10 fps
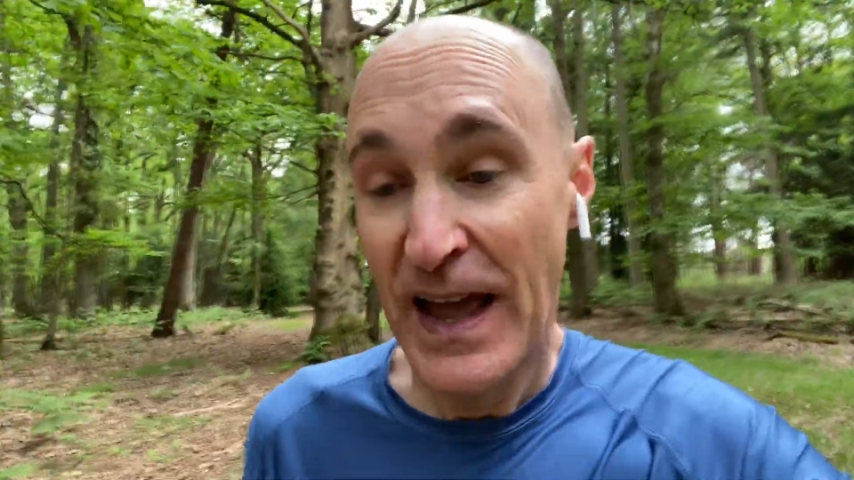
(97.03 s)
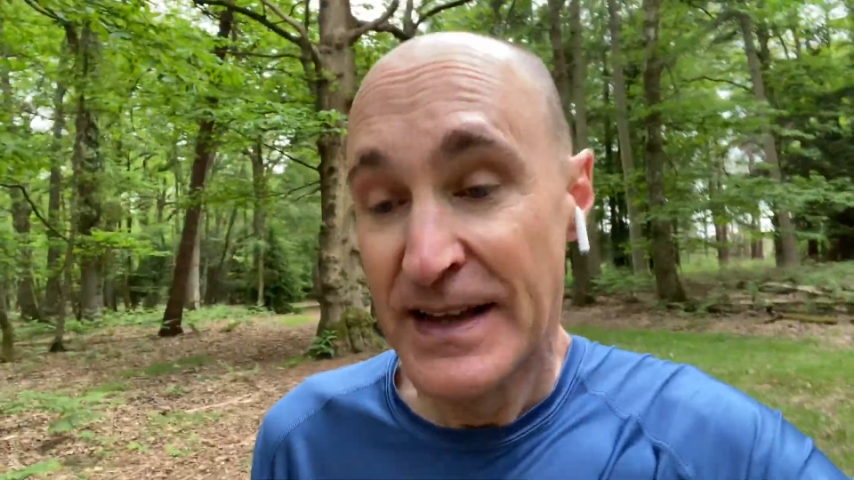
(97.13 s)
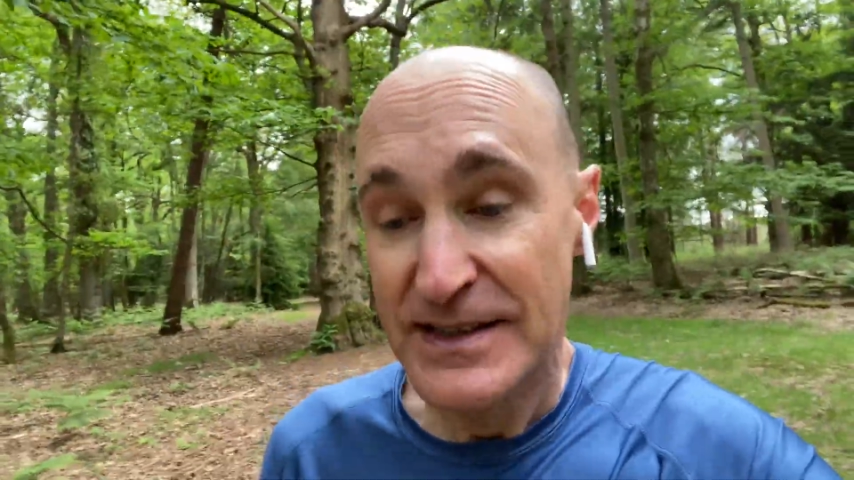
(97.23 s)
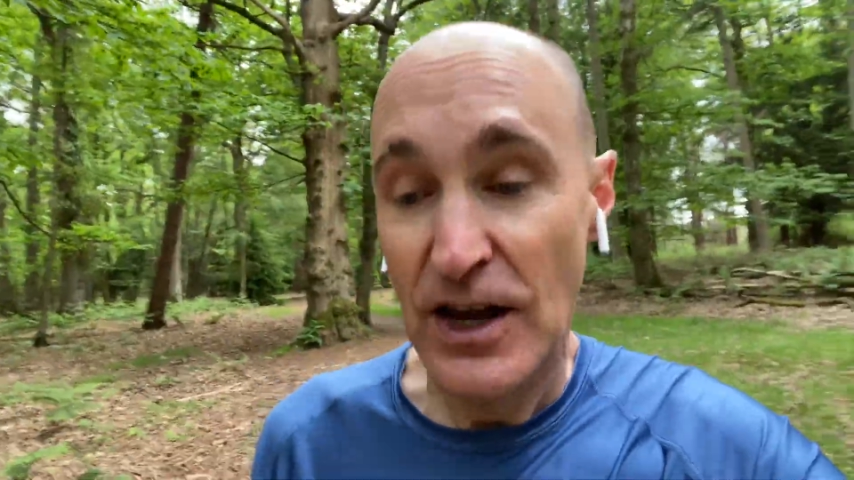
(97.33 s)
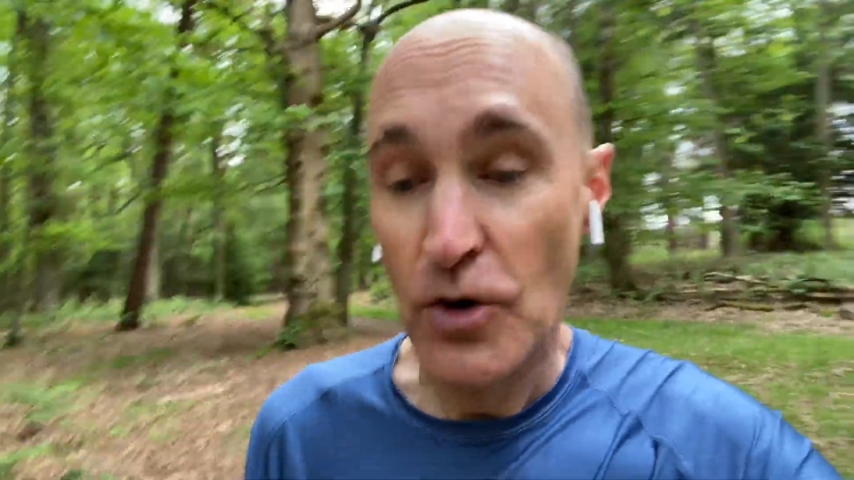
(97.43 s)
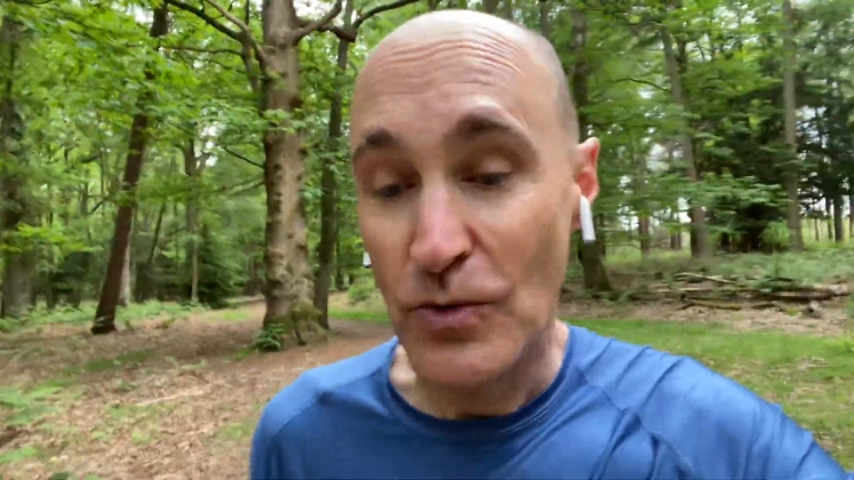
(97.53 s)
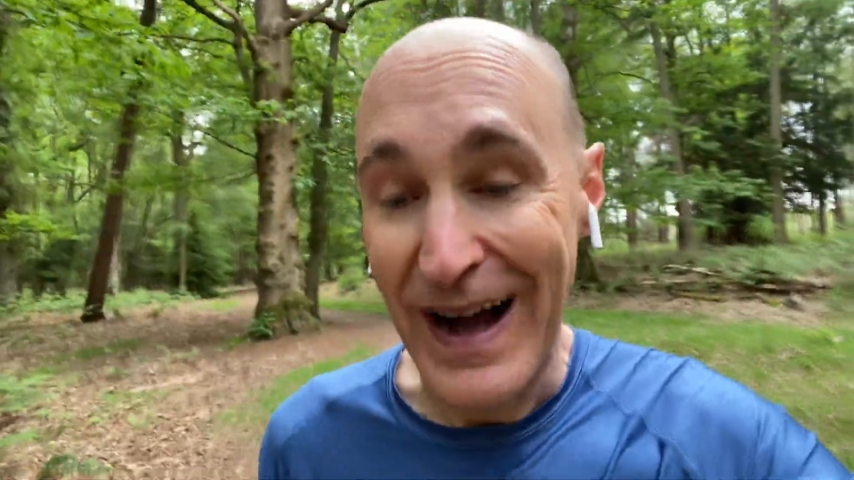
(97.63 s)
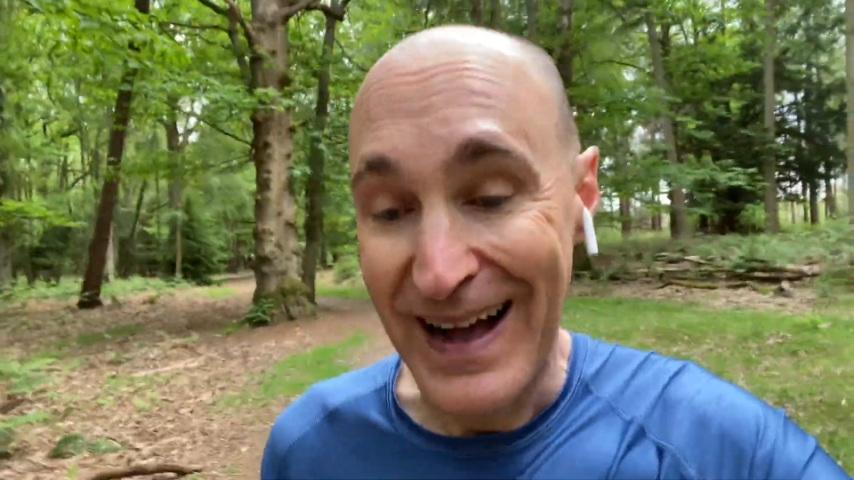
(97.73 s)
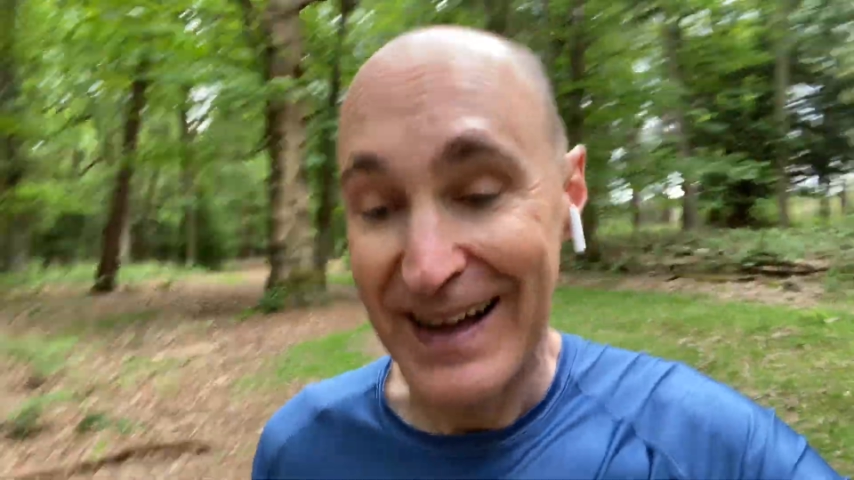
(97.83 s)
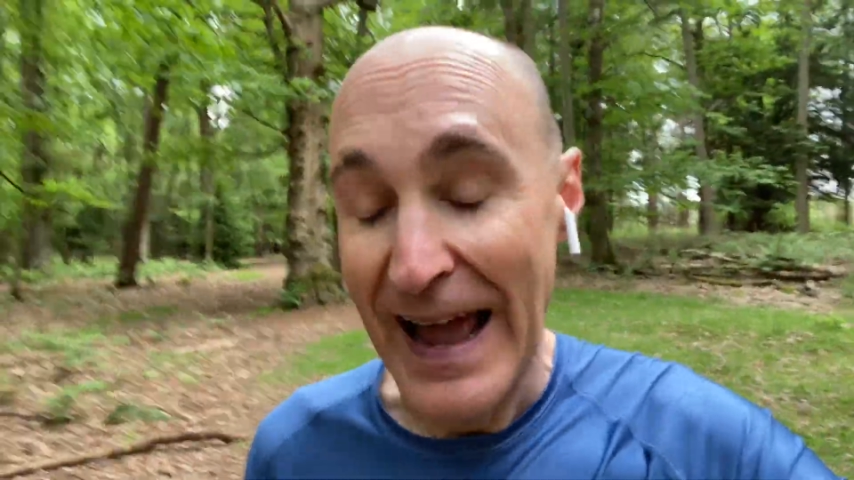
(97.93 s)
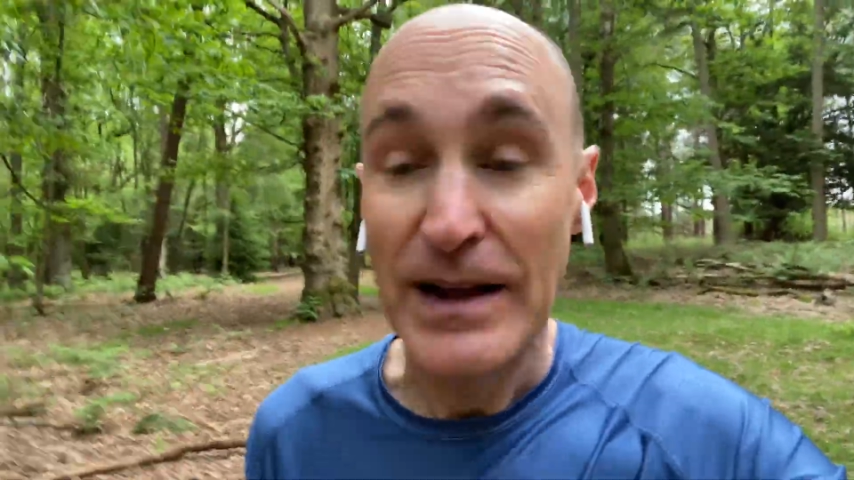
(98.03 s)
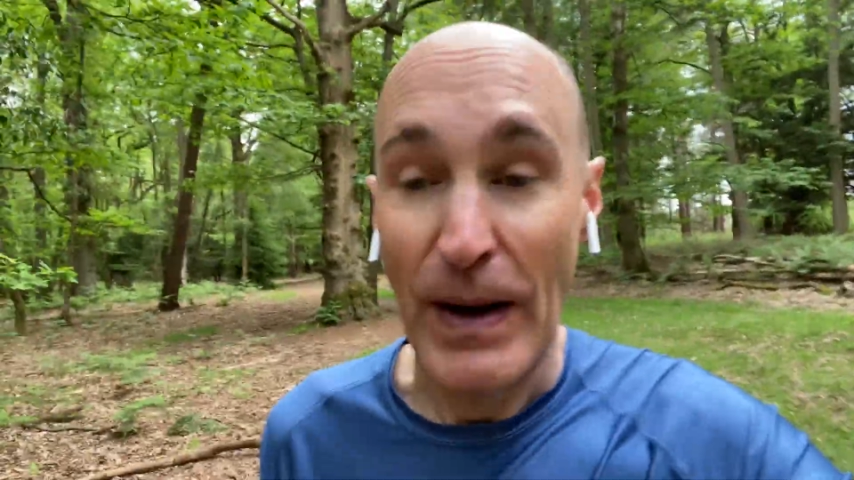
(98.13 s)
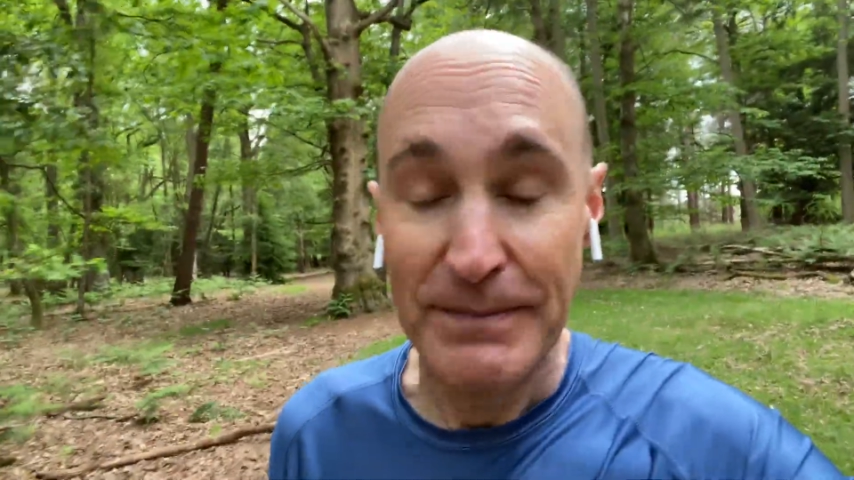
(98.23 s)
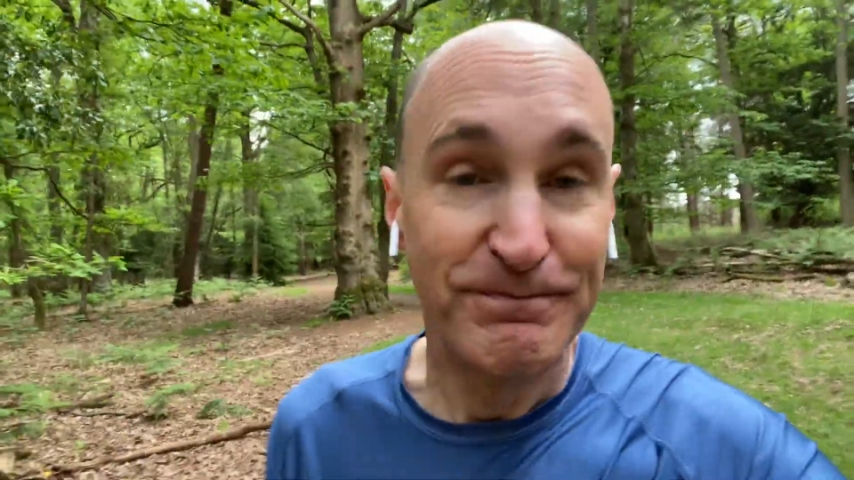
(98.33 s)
So anyway,